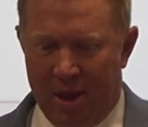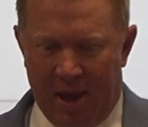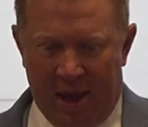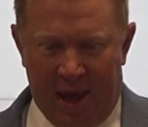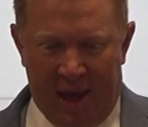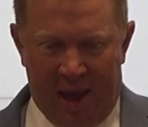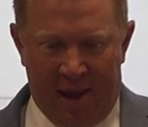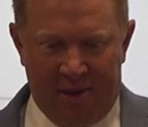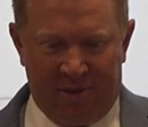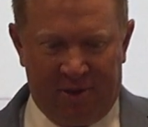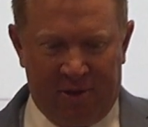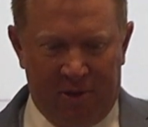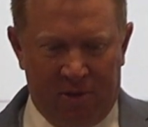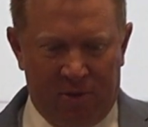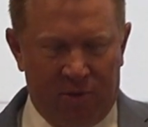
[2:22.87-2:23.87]
And
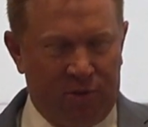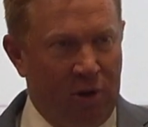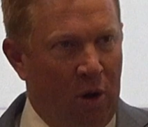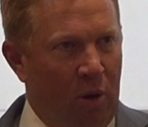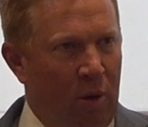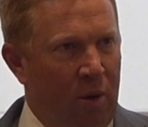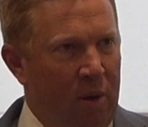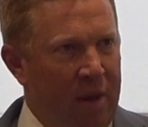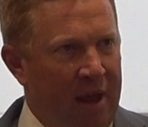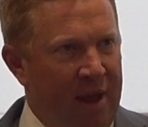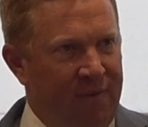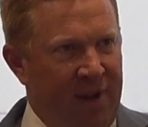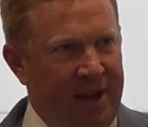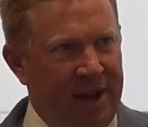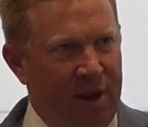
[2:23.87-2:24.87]
so
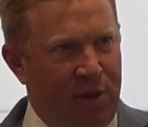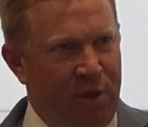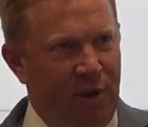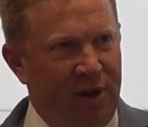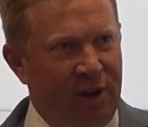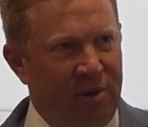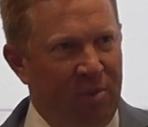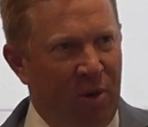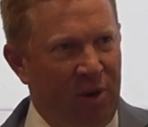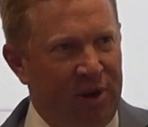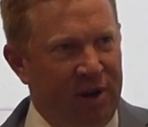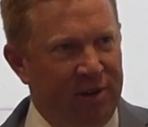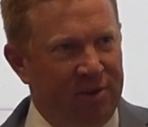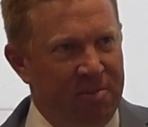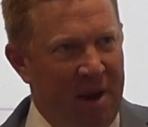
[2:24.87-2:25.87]
if I get a 30-year
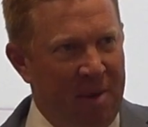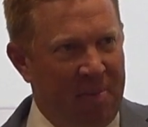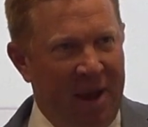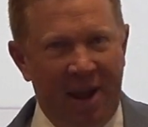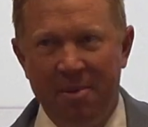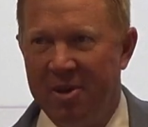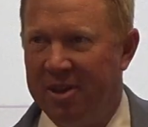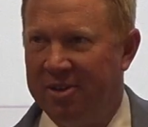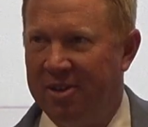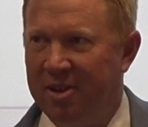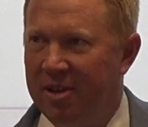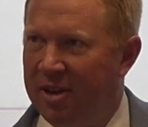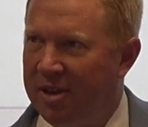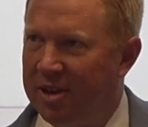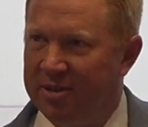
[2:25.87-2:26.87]
mortgage, my payment
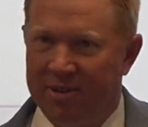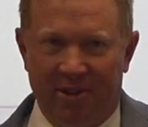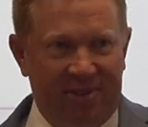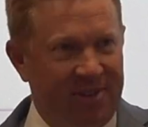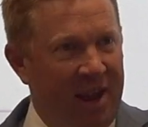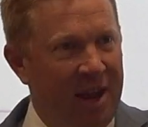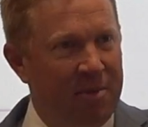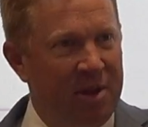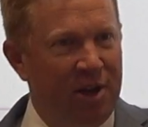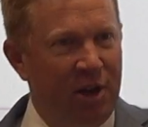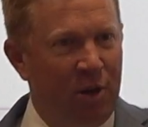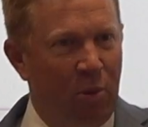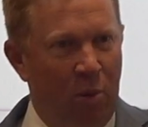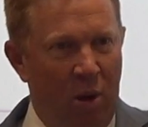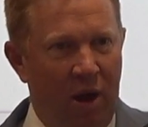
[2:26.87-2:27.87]
is the same in
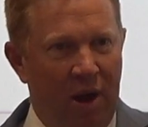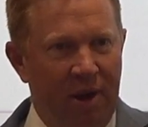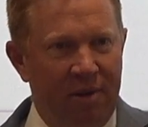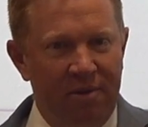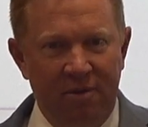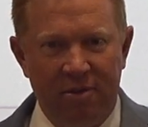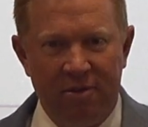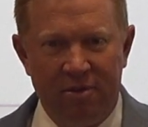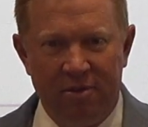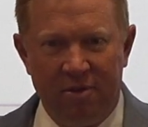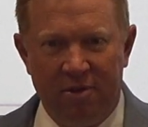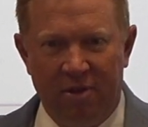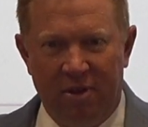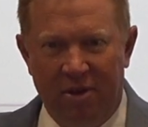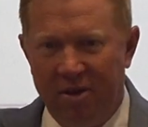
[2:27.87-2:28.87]
year 1
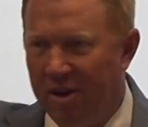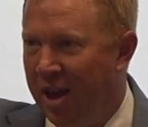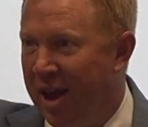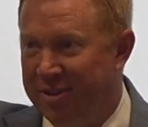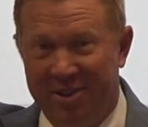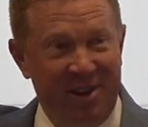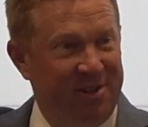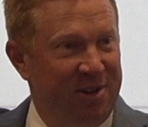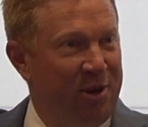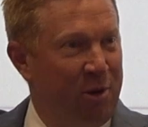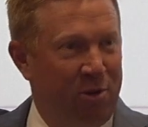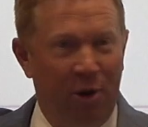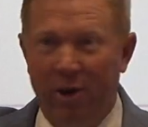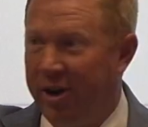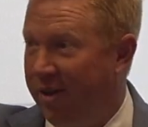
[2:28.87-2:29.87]
as it is in year
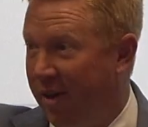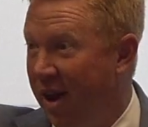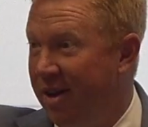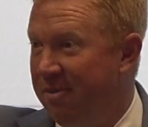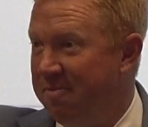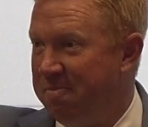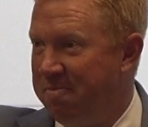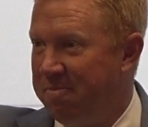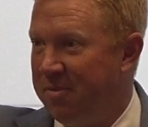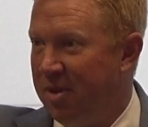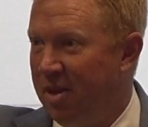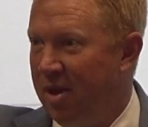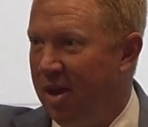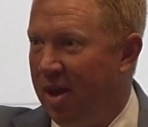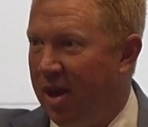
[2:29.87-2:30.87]
30, right?
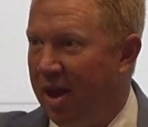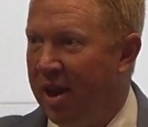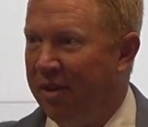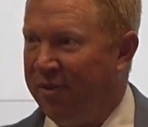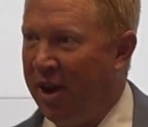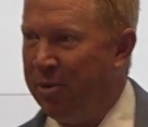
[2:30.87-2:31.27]
And if I